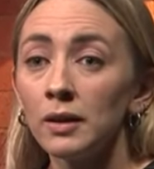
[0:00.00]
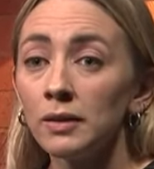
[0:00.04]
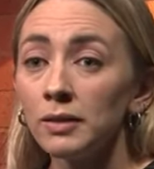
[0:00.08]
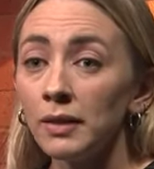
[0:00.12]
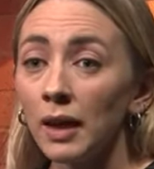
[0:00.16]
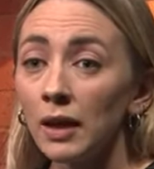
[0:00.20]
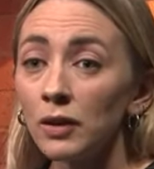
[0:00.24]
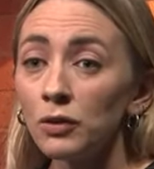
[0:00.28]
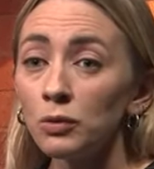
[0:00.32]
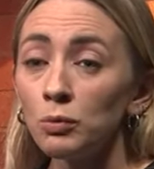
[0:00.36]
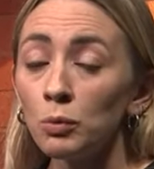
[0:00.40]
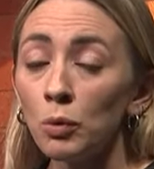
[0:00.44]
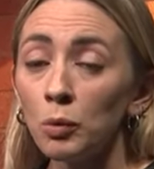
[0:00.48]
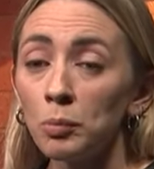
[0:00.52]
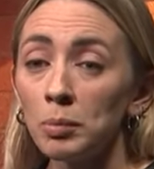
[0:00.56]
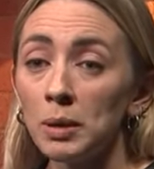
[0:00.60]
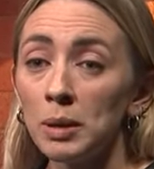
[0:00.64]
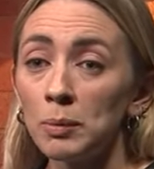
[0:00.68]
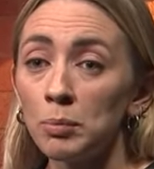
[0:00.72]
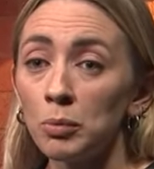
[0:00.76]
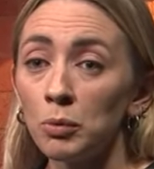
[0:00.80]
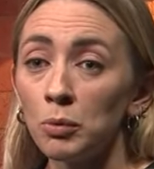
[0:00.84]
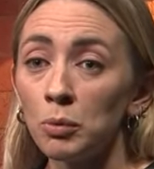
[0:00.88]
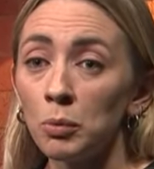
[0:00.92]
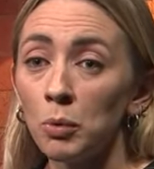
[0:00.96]
That's what
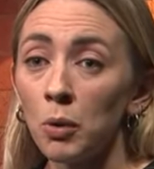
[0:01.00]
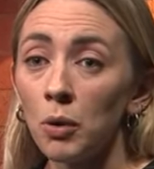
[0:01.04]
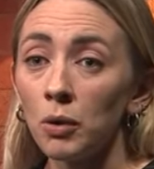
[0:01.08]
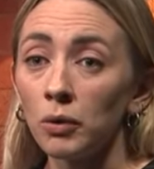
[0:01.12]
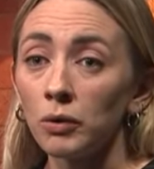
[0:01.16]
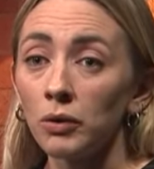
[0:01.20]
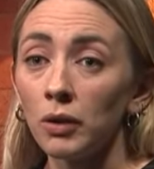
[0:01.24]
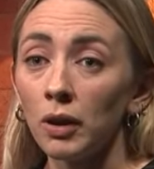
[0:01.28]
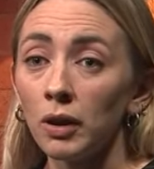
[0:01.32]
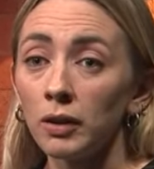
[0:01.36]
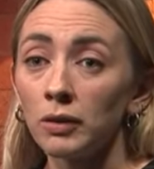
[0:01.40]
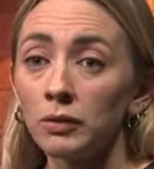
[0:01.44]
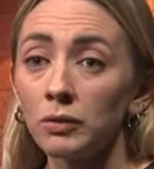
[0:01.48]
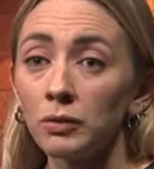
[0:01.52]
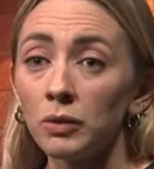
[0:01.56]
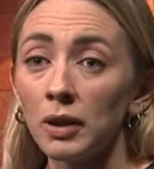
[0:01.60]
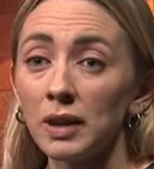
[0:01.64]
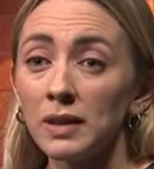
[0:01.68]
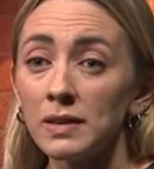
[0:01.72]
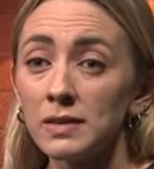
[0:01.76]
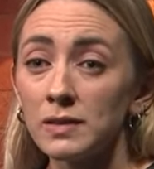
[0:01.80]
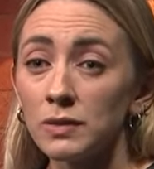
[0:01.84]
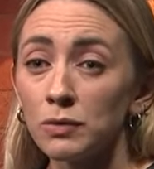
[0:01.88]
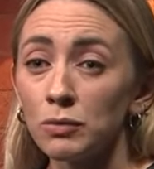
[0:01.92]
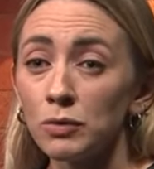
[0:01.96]
people want, and
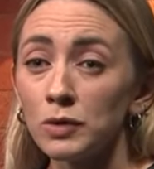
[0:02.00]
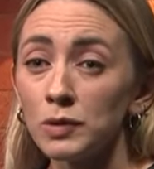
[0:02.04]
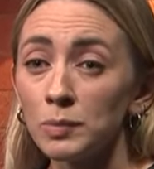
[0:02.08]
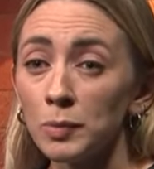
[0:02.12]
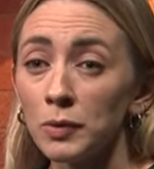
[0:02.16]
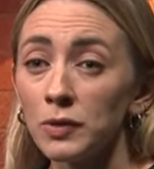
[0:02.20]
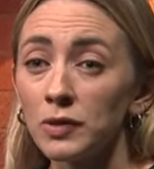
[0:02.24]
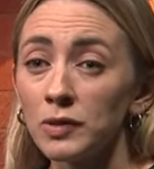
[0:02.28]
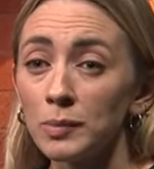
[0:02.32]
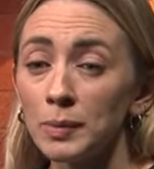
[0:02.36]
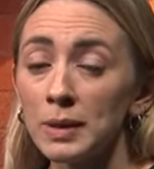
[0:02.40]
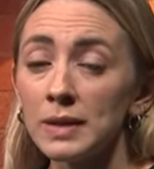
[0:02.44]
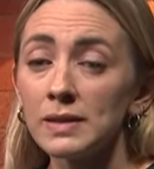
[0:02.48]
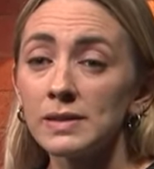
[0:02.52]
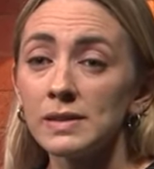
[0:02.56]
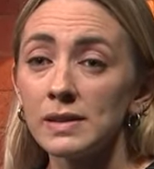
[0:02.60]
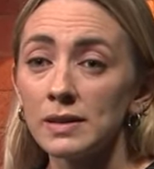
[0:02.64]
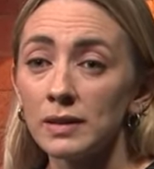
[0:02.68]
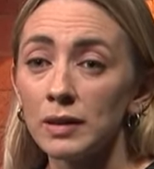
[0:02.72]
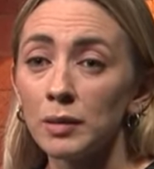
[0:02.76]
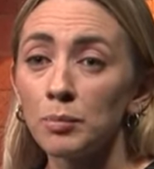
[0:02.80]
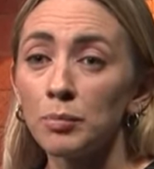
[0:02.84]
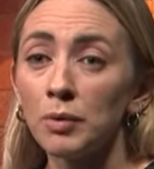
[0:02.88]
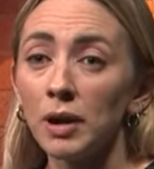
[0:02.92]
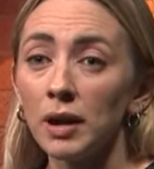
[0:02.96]
it's the responsibility
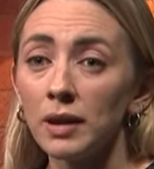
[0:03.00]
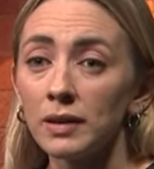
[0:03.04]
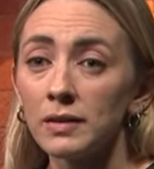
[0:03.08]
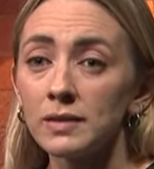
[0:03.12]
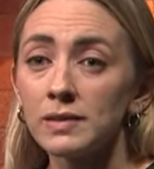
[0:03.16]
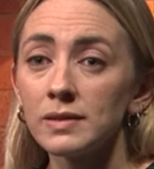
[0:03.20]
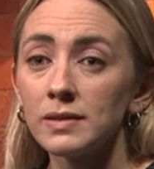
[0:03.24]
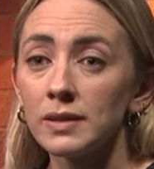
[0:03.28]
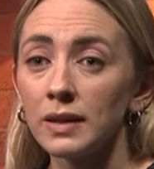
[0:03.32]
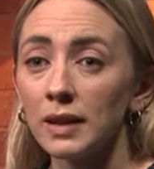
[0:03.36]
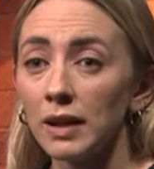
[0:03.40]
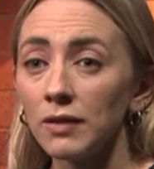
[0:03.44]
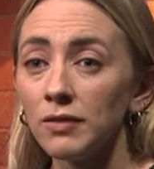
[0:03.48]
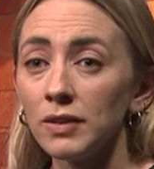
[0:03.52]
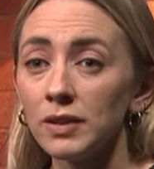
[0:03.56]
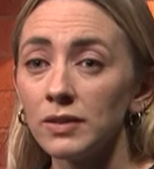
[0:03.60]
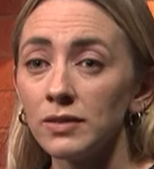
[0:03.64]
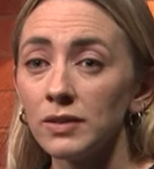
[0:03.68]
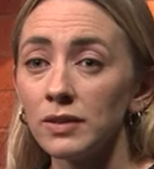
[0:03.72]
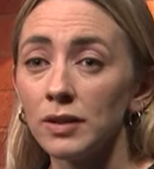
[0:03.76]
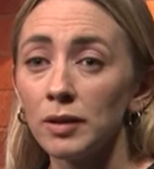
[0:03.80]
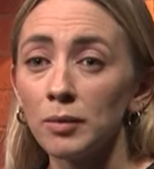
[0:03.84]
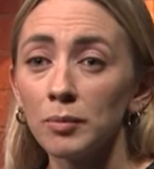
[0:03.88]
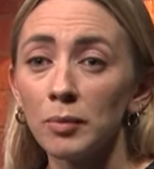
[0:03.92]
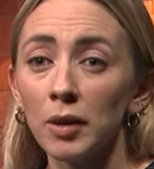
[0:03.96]
of the brands to give it
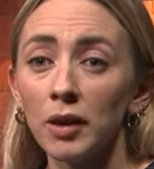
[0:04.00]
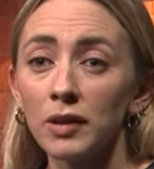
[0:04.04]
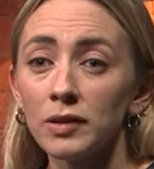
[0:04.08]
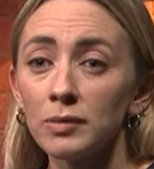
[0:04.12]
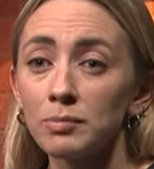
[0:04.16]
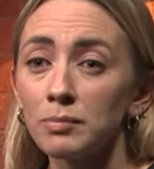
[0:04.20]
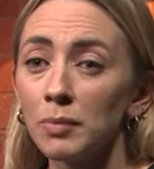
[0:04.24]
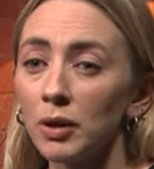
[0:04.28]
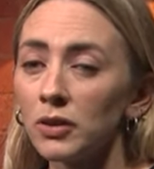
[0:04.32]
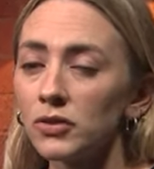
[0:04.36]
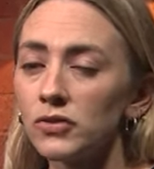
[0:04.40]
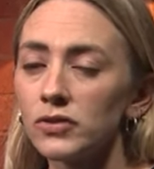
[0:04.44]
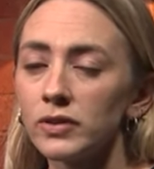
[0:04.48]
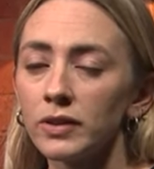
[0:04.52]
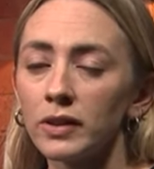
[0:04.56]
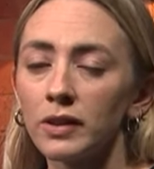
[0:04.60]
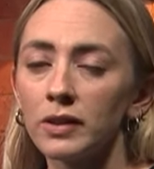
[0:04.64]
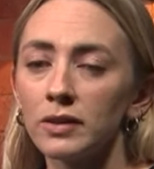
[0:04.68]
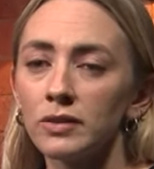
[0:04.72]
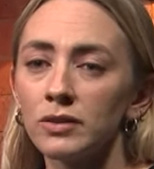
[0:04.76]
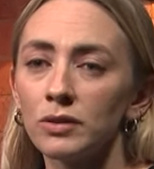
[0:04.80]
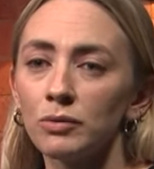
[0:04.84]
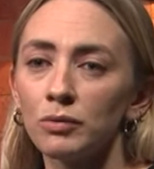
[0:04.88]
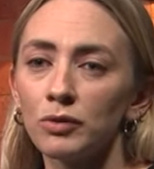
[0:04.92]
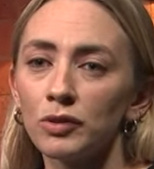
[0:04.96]
to them as much as it
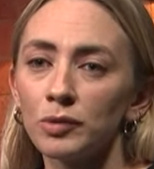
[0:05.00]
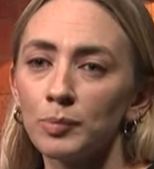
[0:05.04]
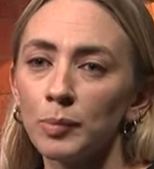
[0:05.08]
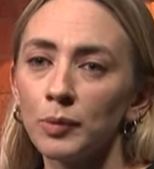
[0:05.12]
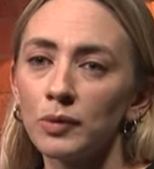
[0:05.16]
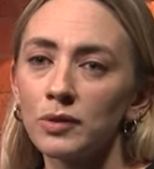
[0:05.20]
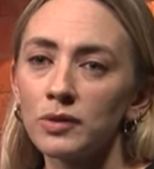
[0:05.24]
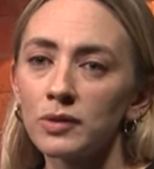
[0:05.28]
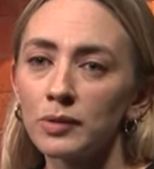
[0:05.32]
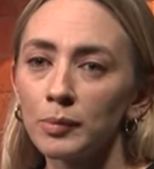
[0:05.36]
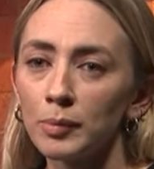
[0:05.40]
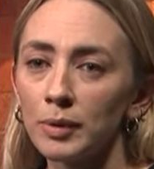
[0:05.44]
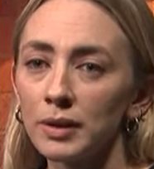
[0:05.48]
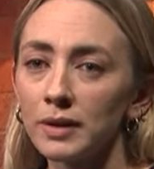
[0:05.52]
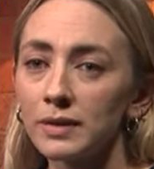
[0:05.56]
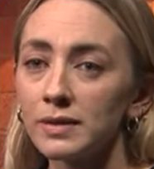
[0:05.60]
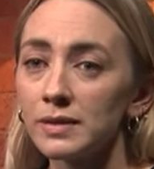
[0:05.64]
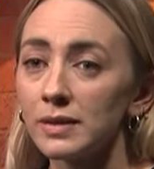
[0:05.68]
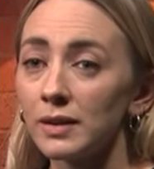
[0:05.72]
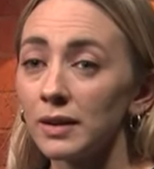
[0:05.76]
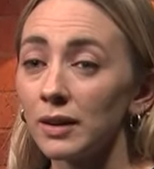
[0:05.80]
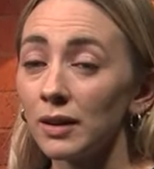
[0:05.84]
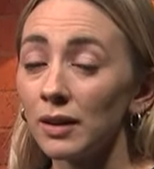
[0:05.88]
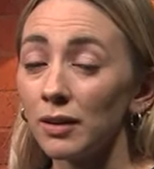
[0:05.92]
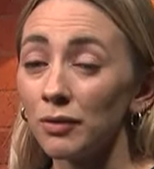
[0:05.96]
is the
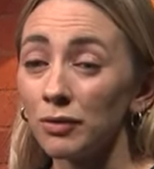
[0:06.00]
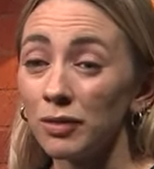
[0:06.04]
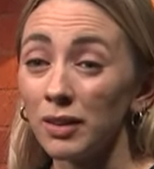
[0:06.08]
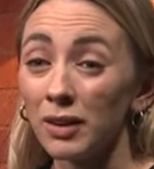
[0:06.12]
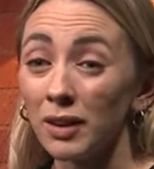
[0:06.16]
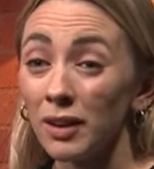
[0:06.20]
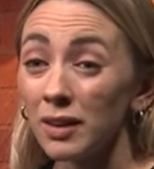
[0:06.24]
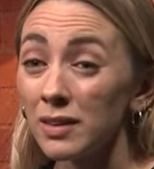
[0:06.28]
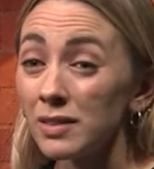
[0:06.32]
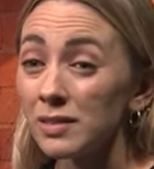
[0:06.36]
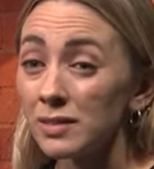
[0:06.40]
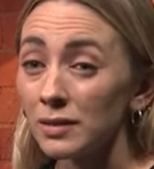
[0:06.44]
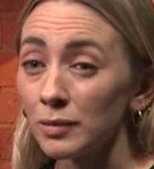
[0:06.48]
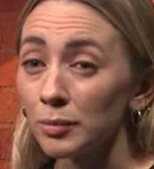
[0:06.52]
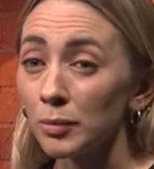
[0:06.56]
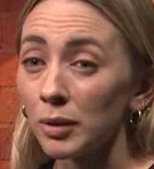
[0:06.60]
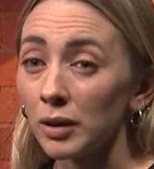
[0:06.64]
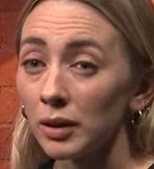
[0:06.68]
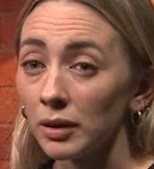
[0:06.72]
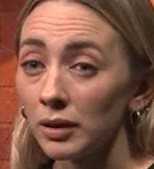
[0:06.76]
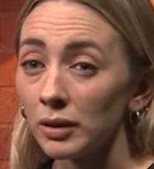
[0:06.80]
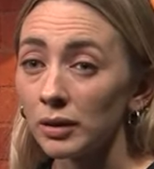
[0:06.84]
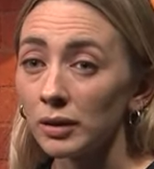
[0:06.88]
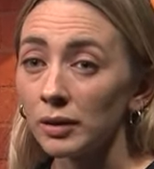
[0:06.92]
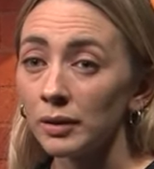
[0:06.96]
responsibility of the customer.